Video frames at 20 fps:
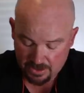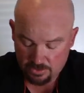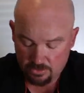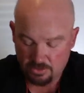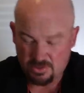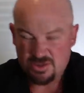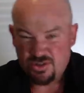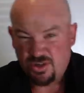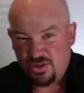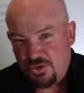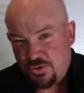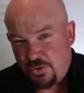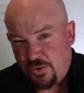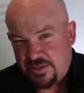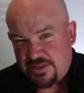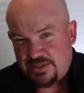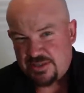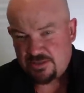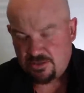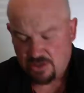well, it's not
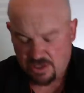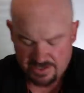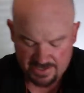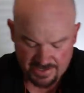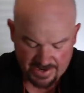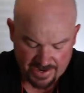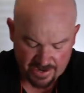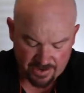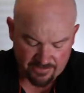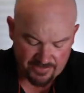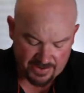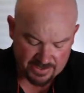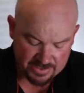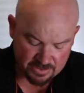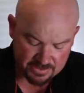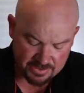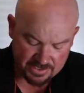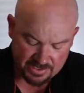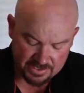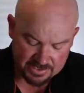noise, it's like an artifact. I
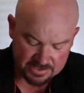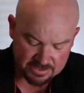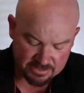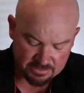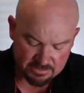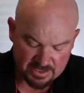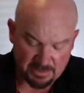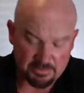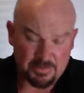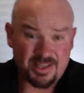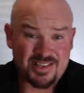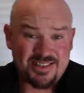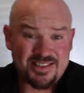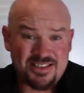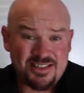think it's something that's